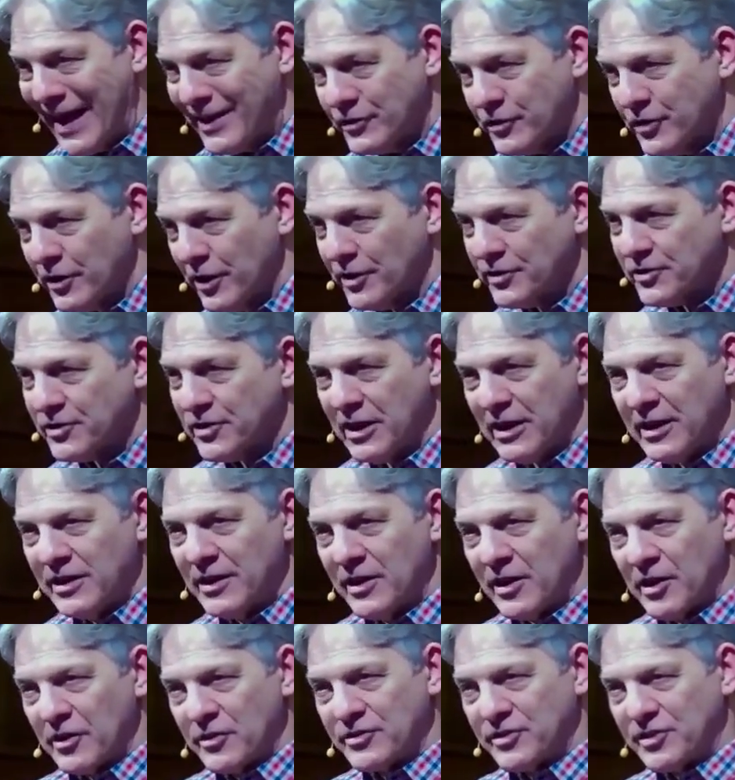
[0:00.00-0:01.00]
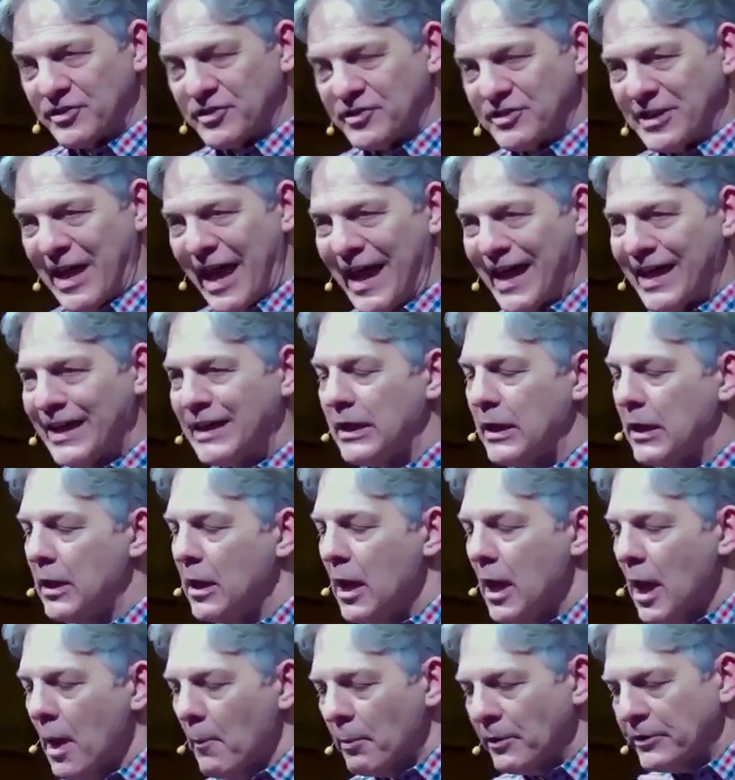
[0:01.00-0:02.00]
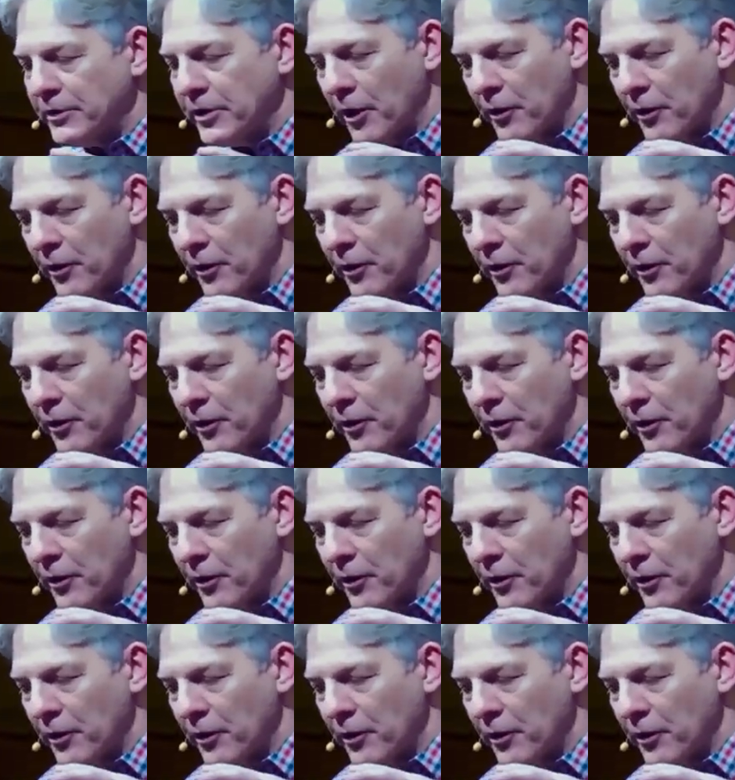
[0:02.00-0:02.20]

not just in our society,